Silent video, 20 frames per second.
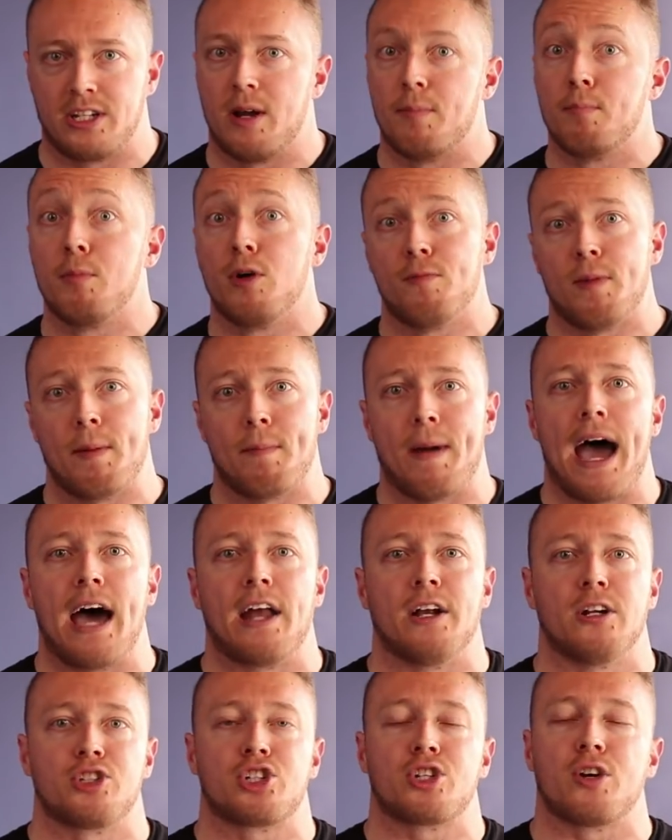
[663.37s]
in a movement
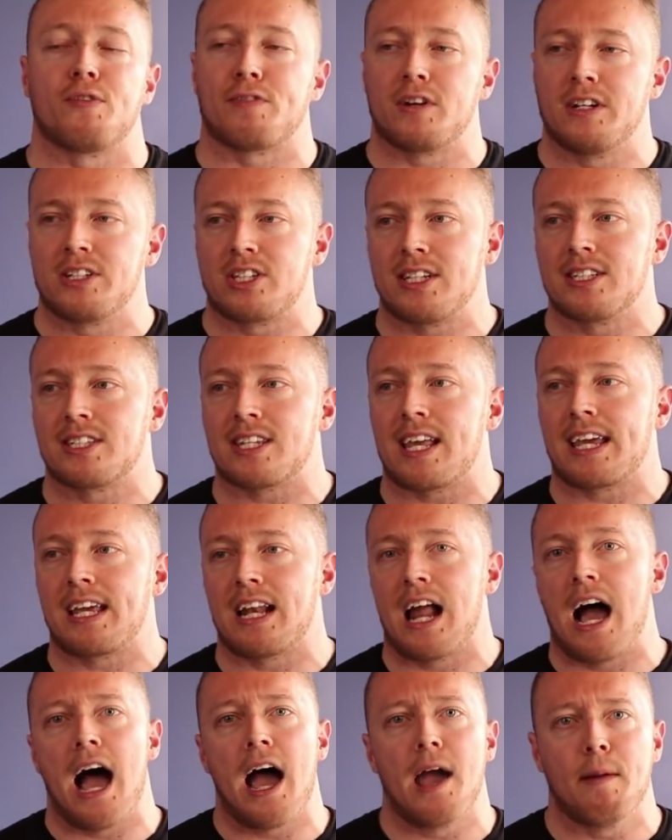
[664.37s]
pattern. So for instance, like
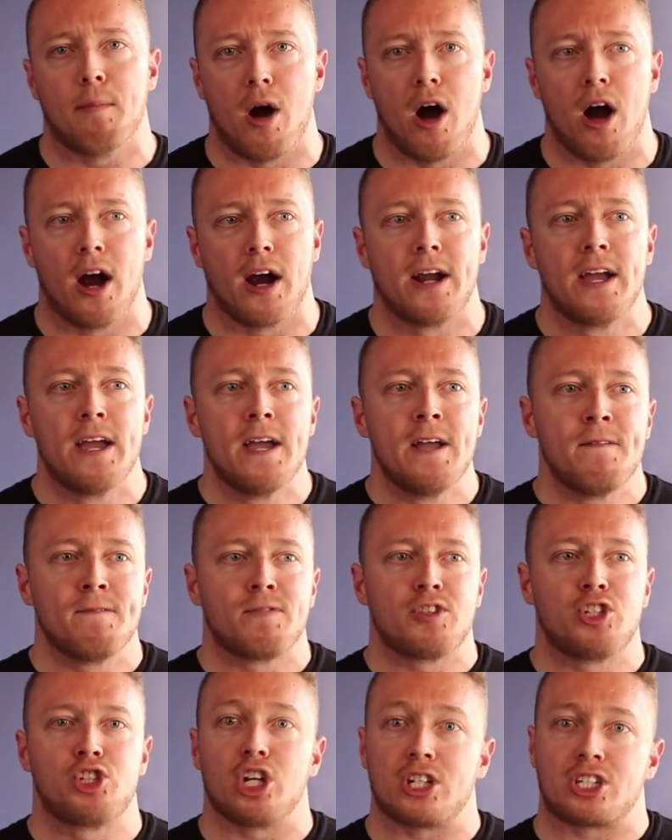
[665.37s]
in a high bar,
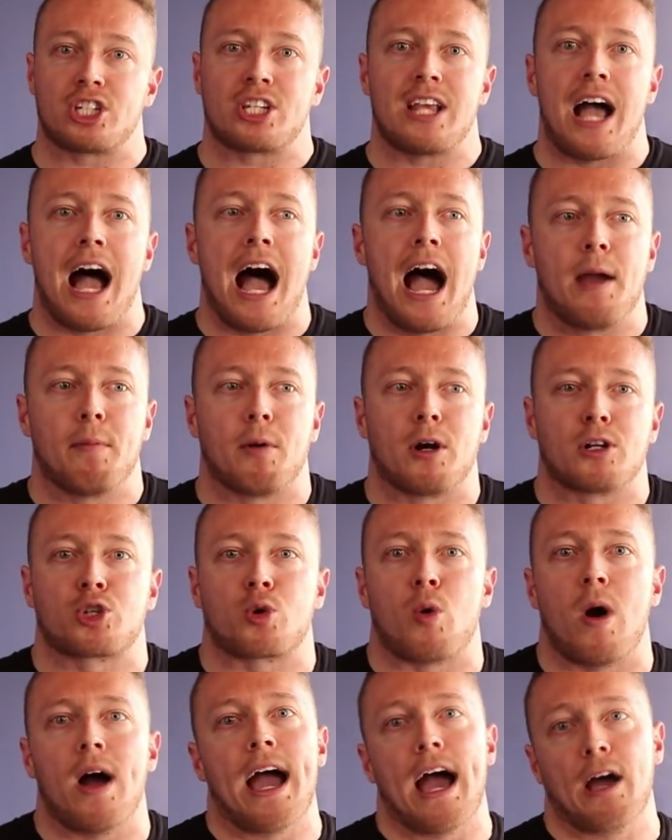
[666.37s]
just high bar
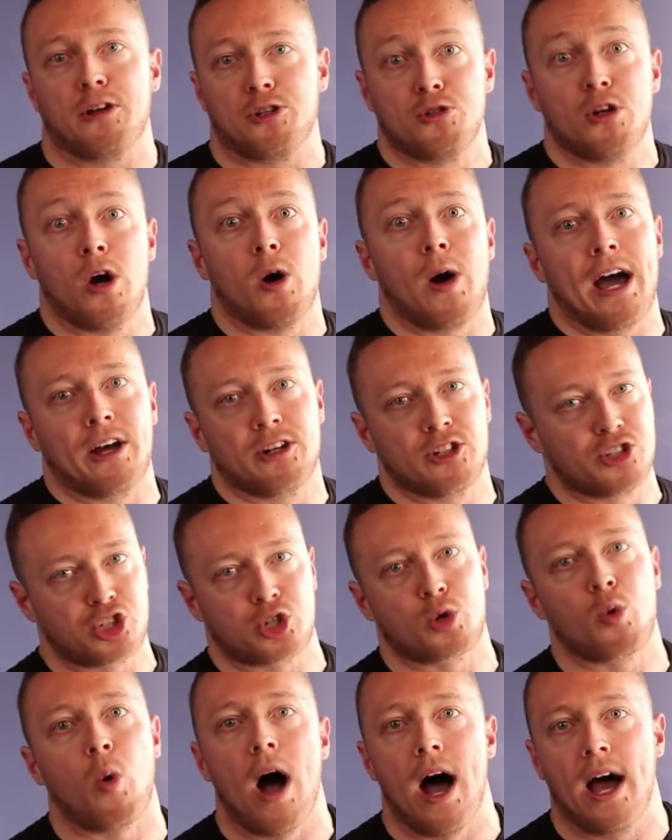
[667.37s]
squat how you know how to
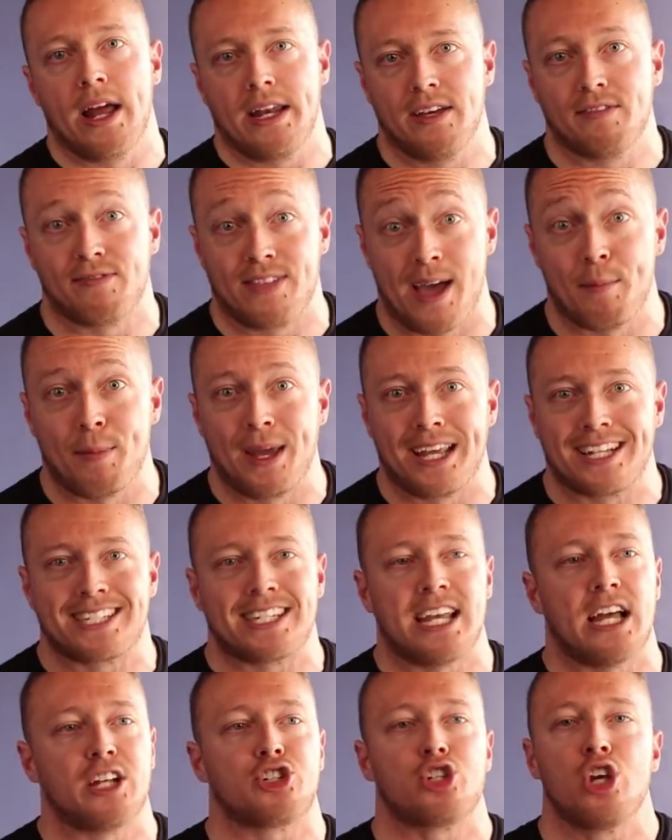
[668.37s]
squat, if that makes
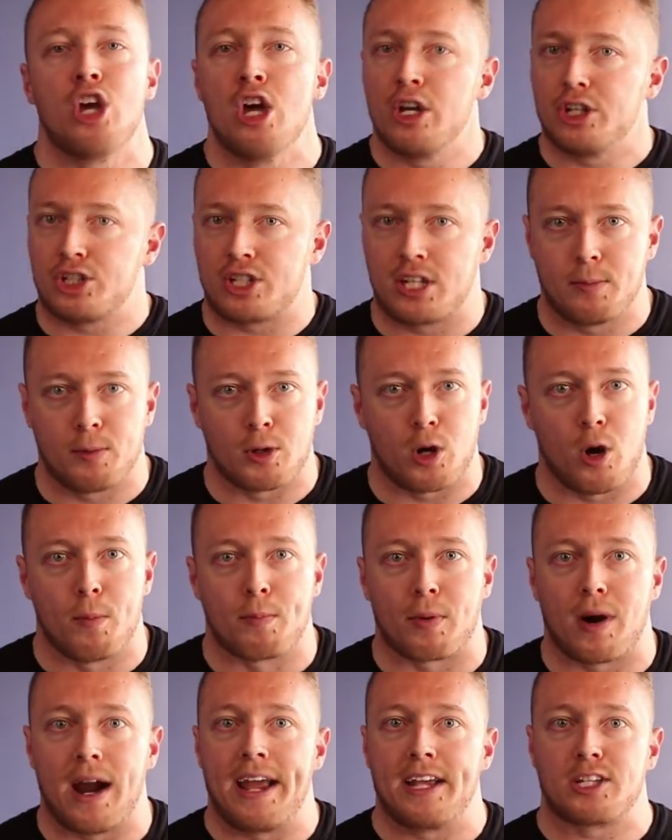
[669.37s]
sense. Typical
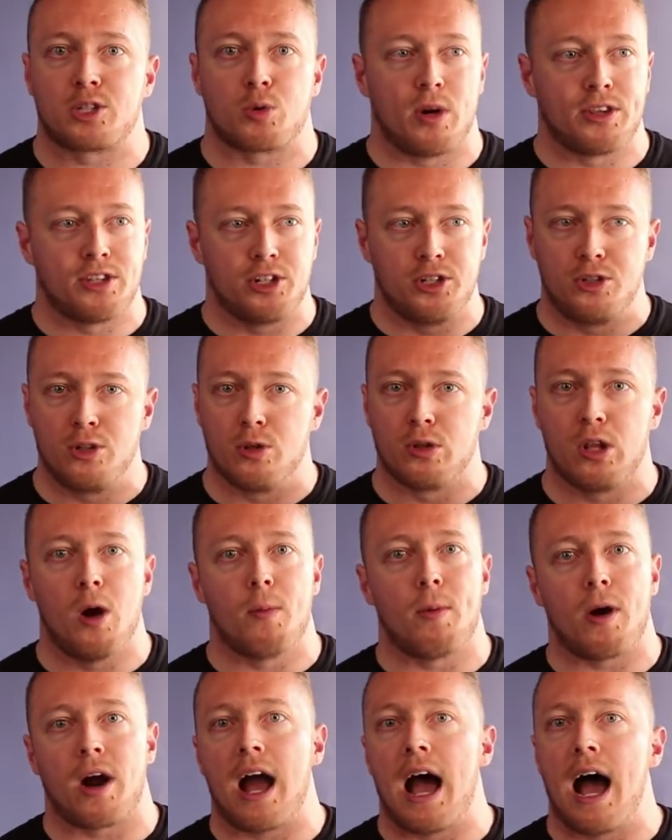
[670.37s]
brace, whether you do low
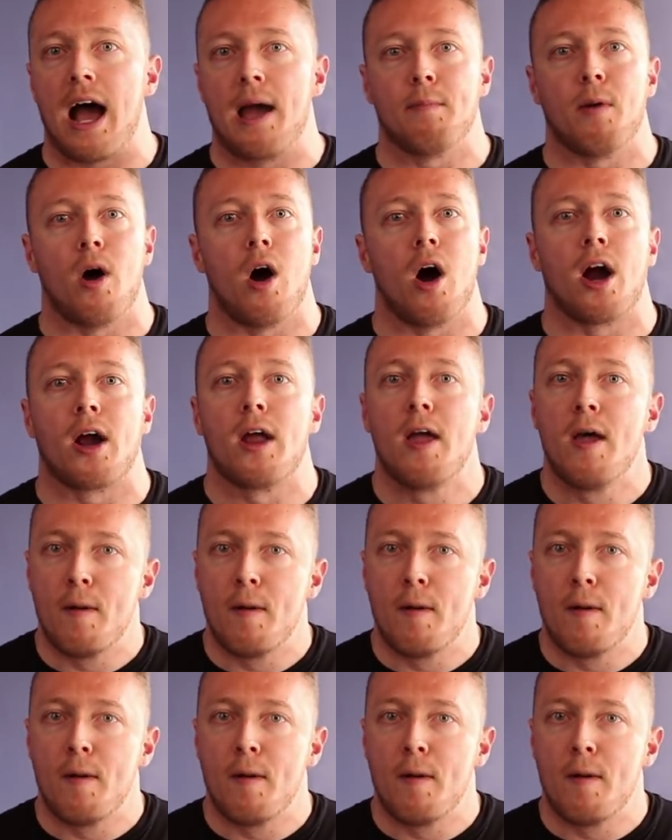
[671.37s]
bar or high bar,